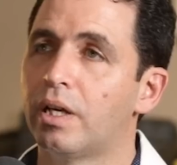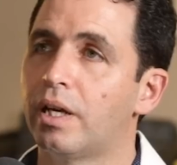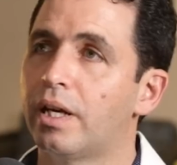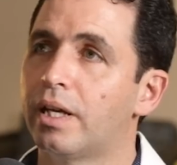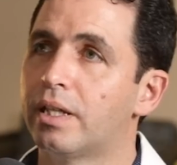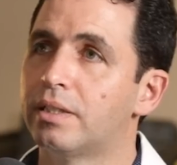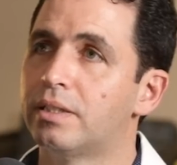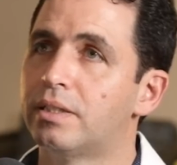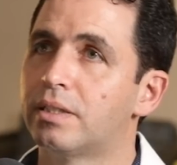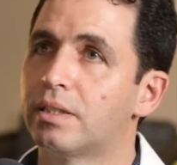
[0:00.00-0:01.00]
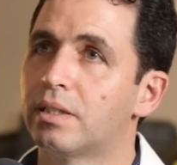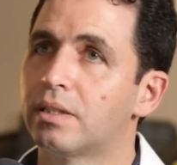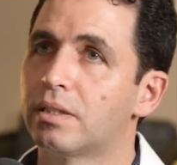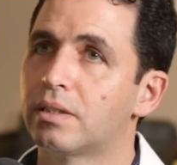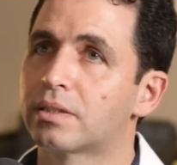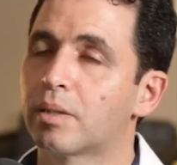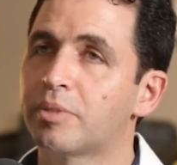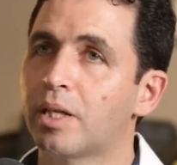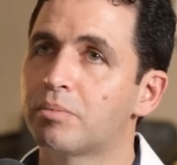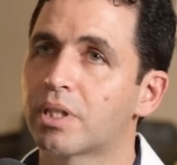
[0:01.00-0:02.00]
And
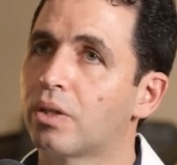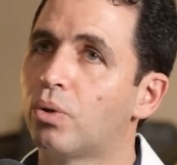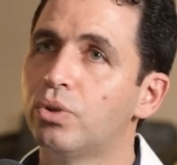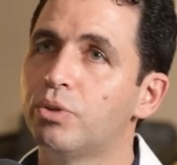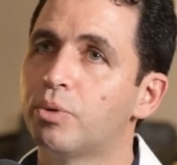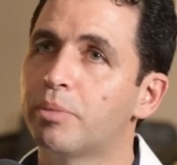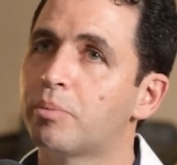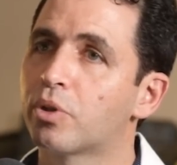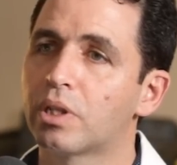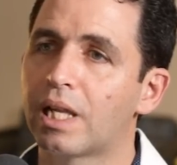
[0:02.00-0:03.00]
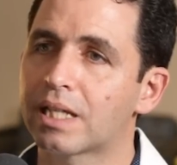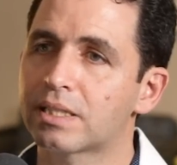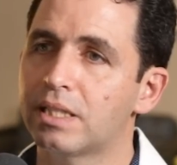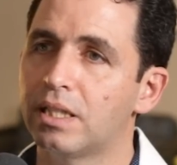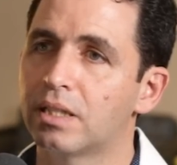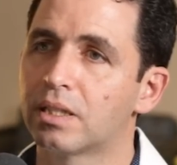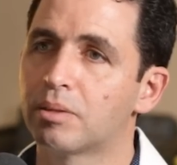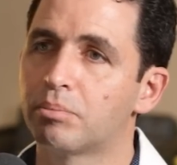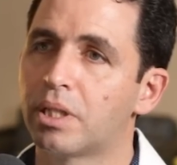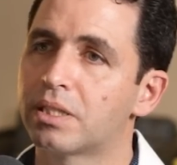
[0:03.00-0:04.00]
sometimes I only remember the last scene,
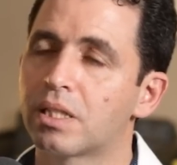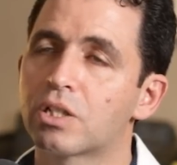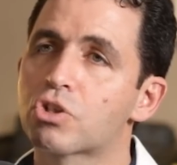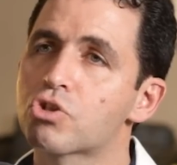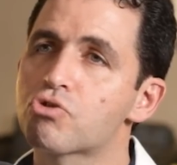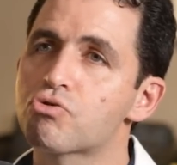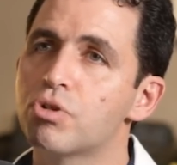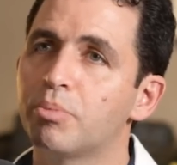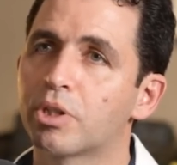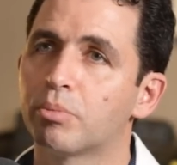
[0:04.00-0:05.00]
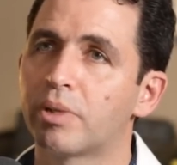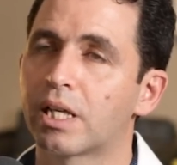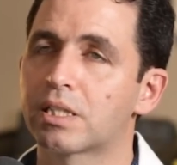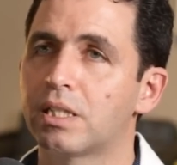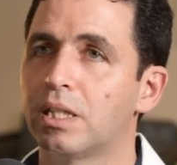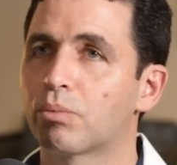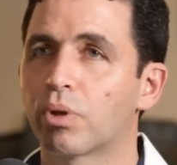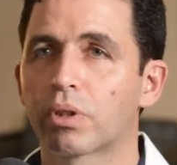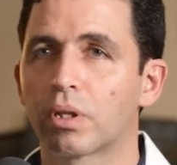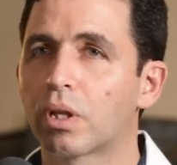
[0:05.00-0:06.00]
but it's an extremely complex scene
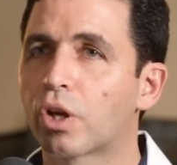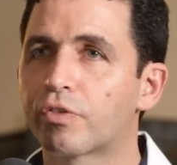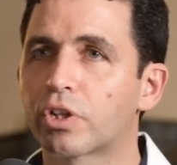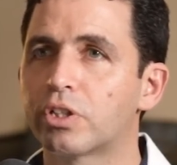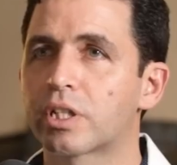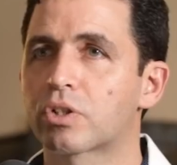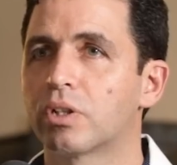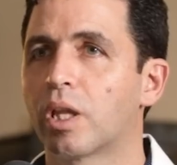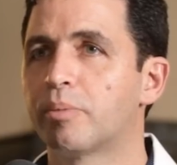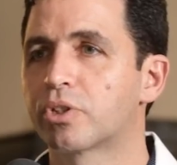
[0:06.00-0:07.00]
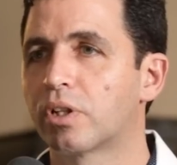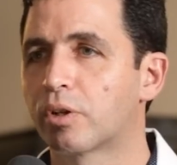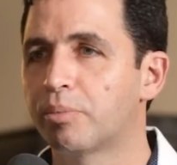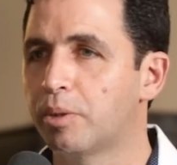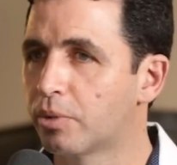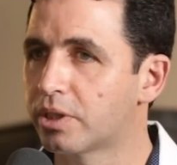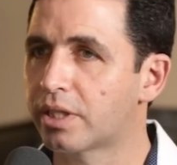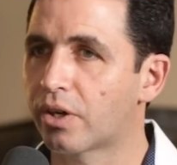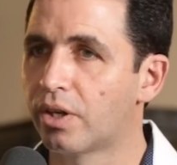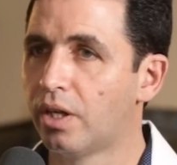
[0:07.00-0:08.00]
with a lot of architectural elements, a lot of people,
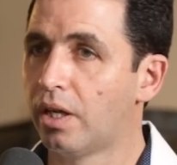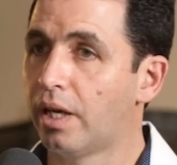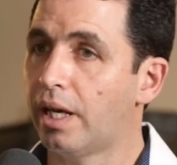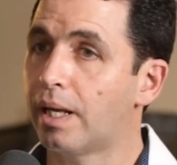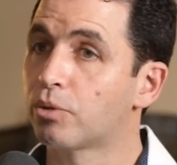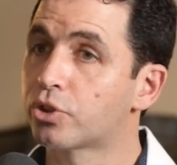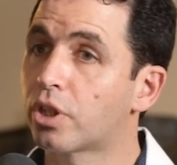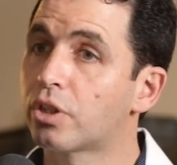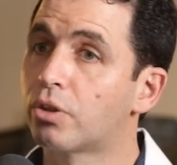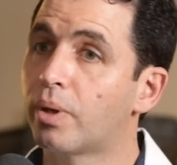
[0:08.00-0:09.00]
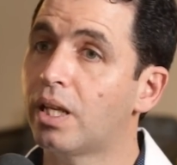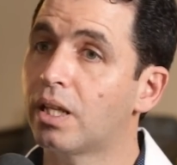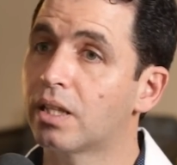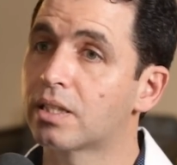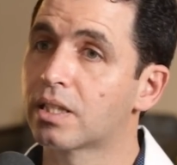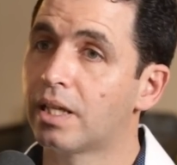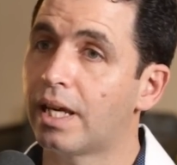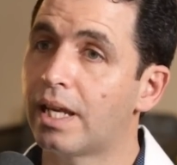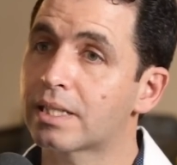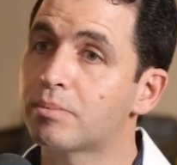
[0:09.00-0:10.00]
etc. And I will start narrating this.
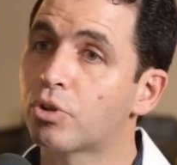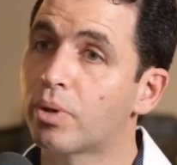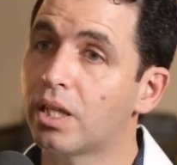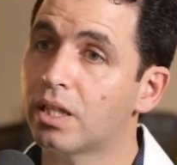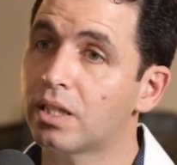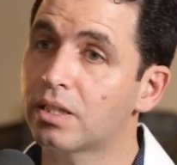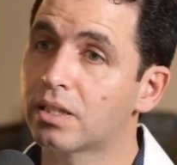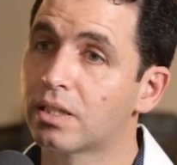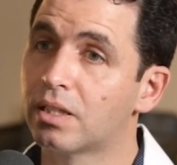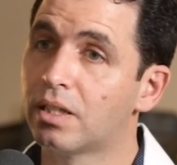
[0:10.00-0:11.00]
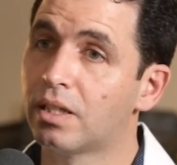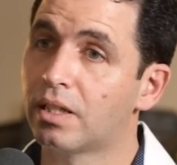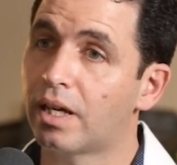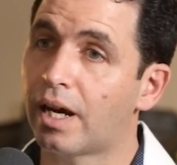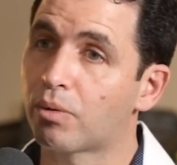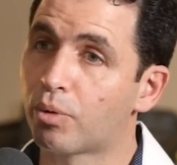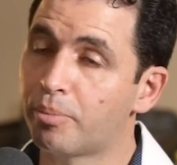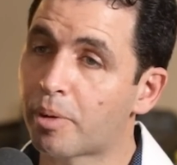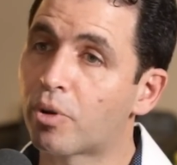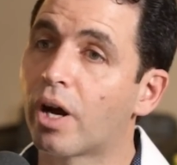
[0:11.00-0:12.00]
And as I'm narrating it, I will
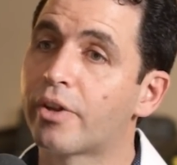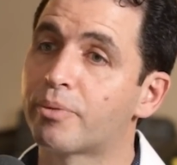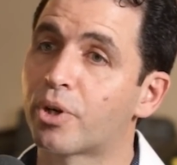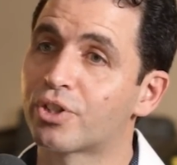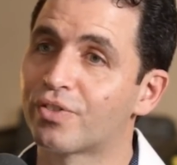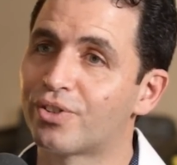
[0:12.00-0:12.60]
remember other parts of the